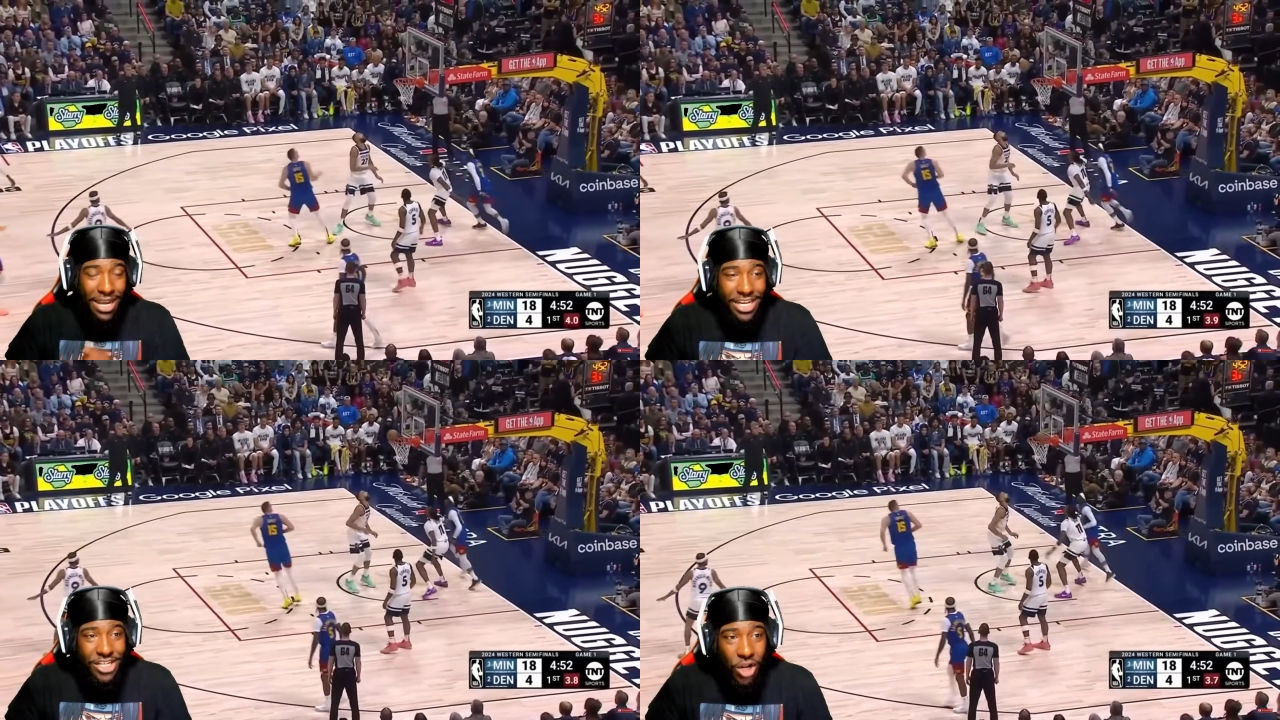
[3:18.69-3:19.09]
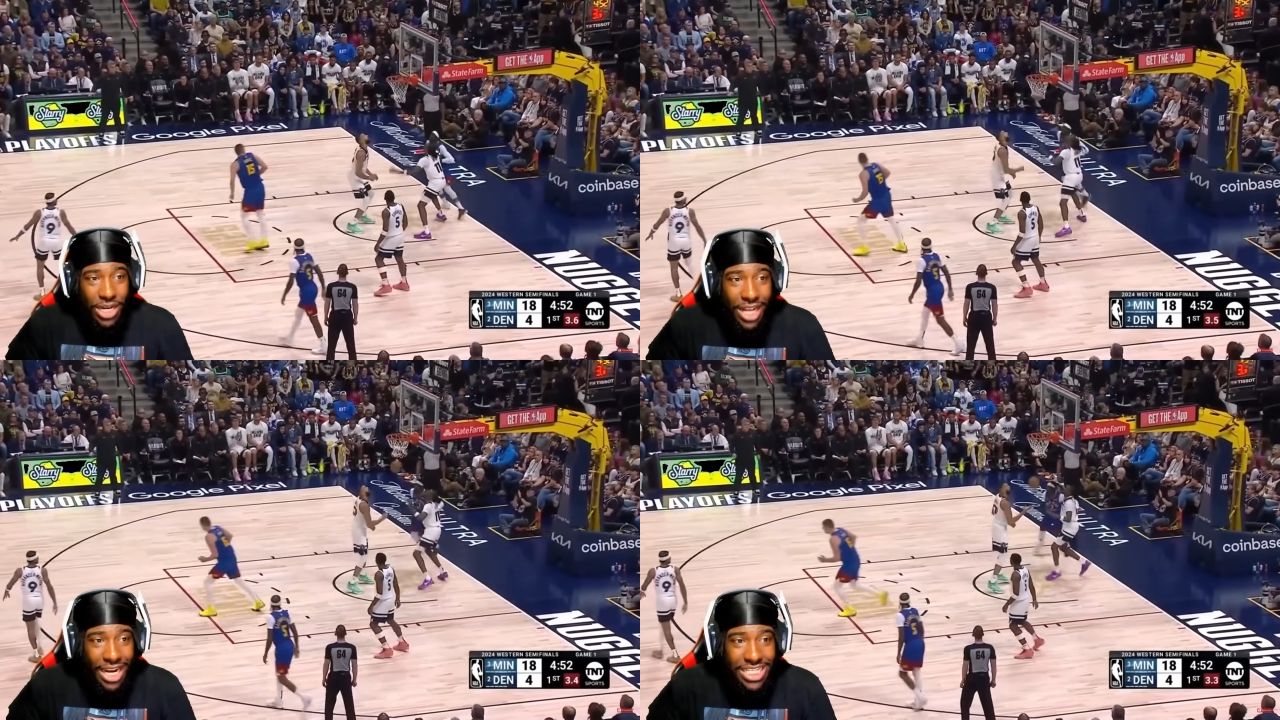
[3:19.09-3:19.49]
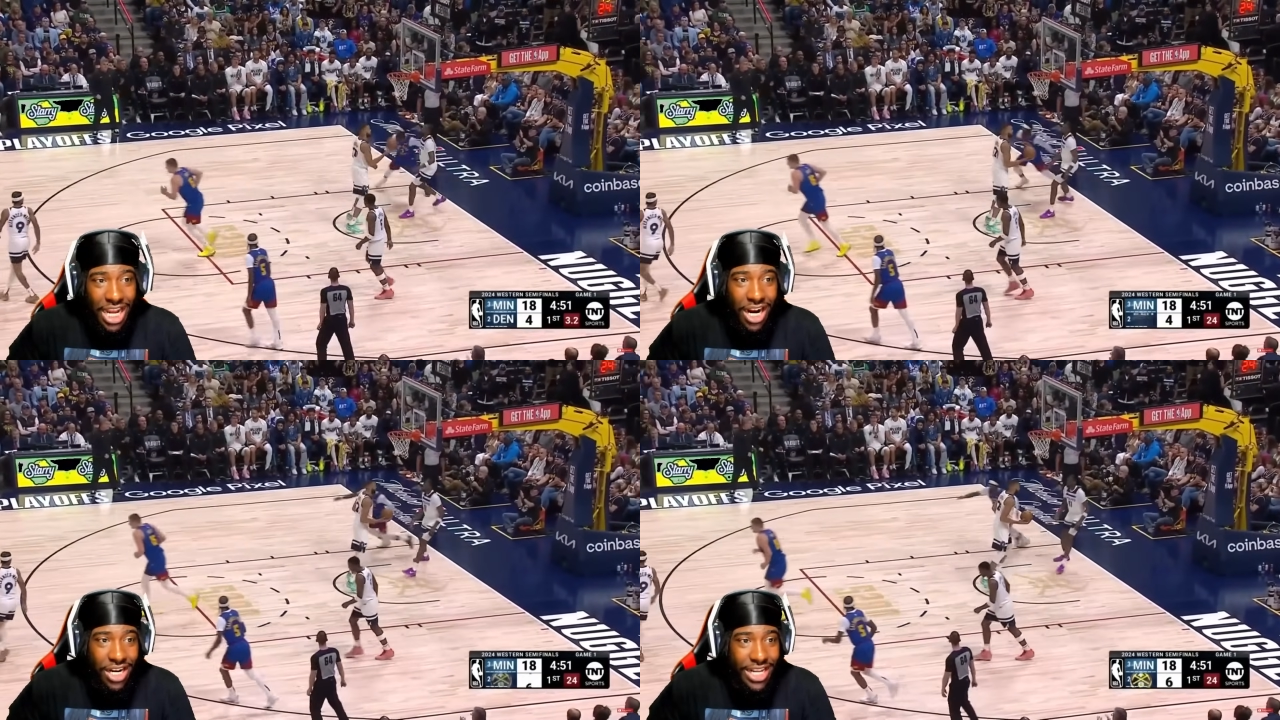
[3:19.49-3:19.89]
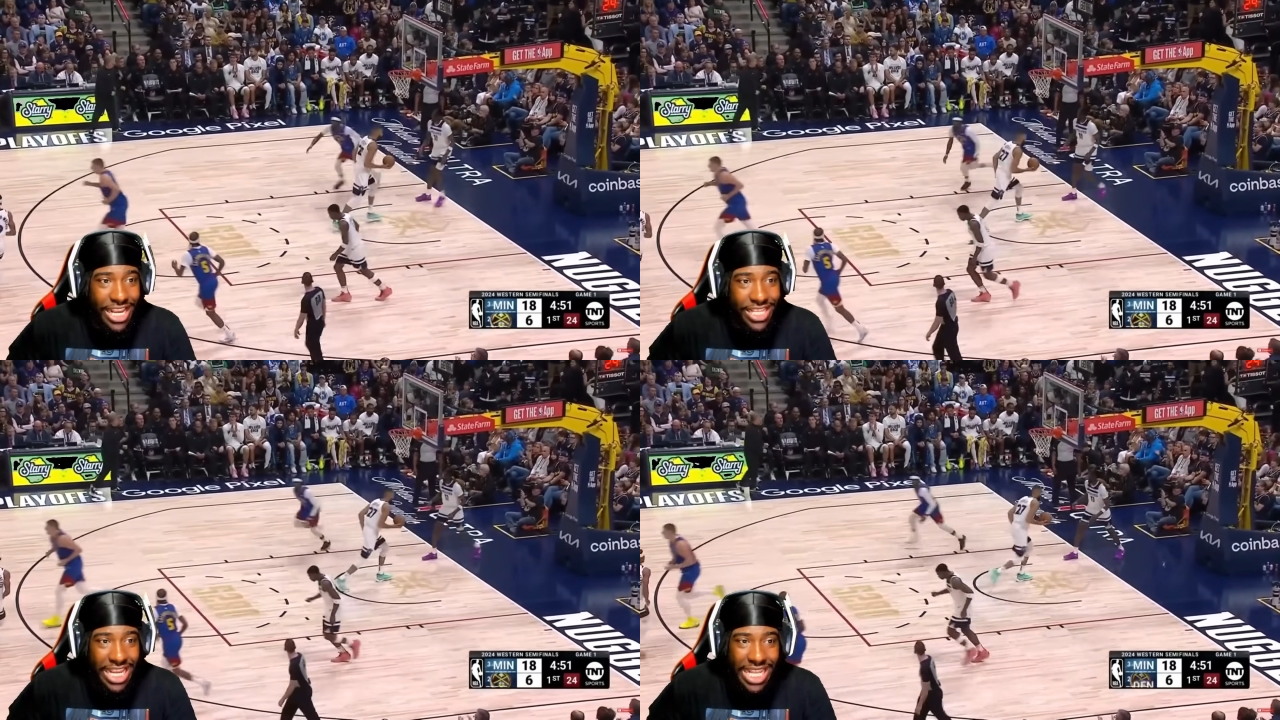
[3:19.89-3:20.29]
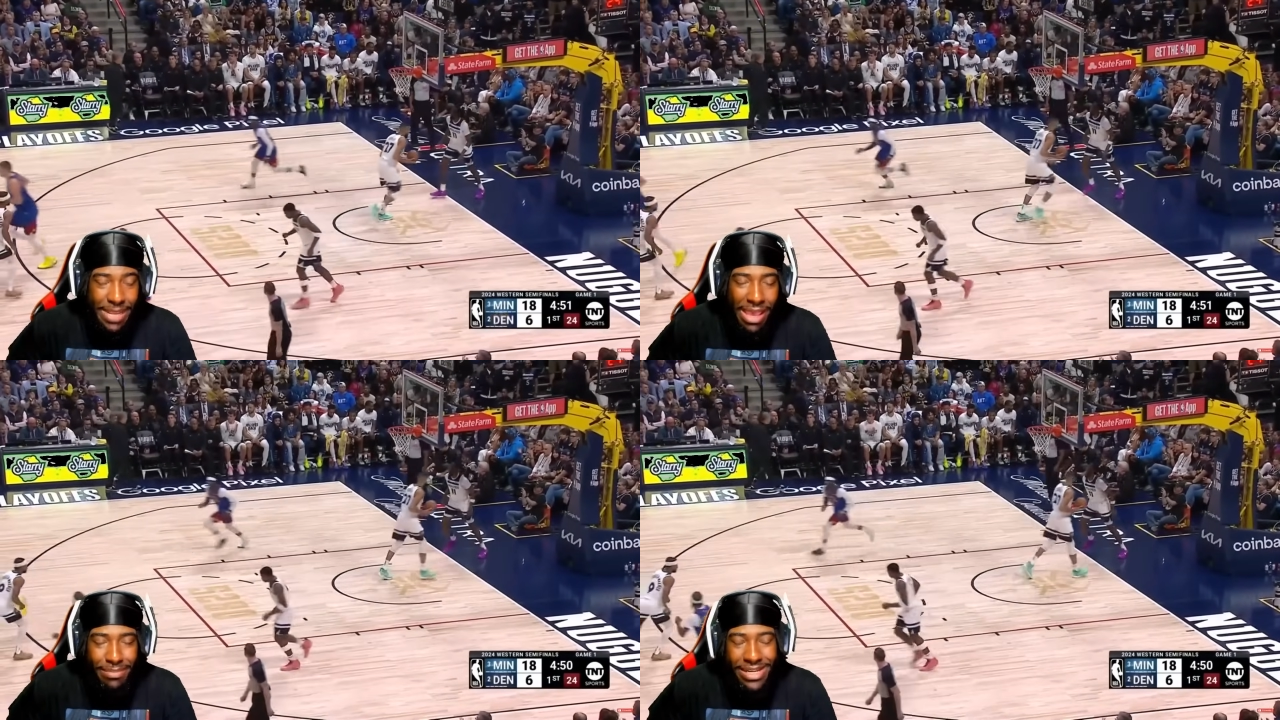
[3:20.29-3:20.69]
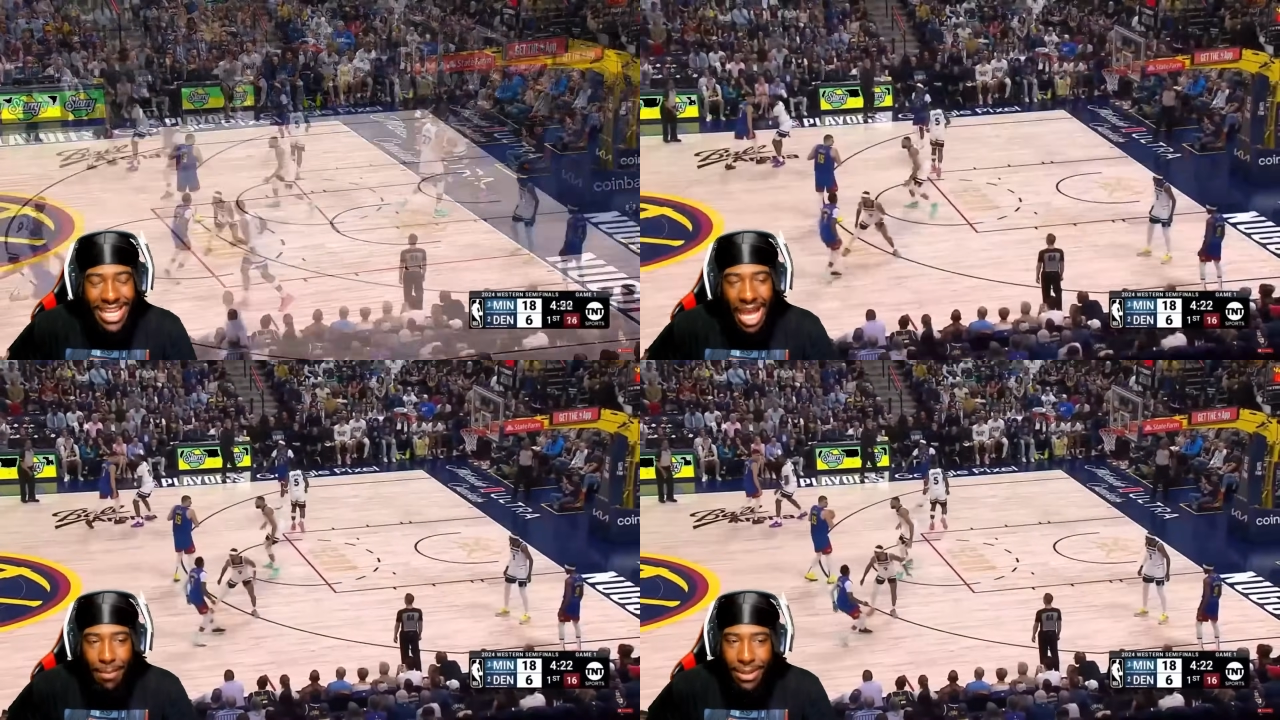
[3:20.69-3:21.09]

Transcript: Like, you know, the Nuggets are, they, they, they may be down,